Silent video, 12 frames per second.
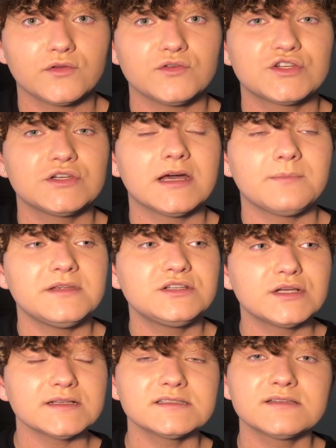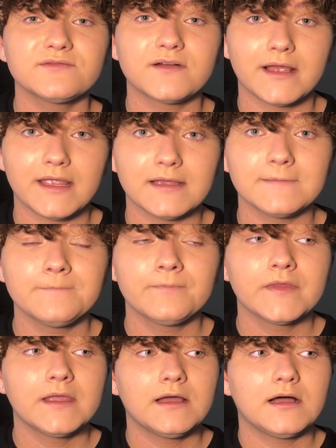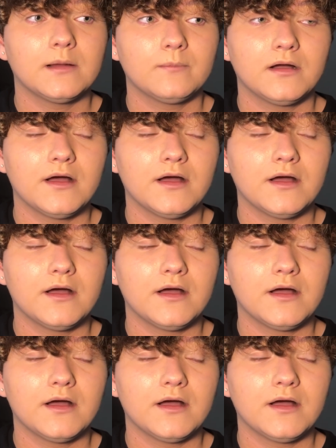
You should not be justifying um,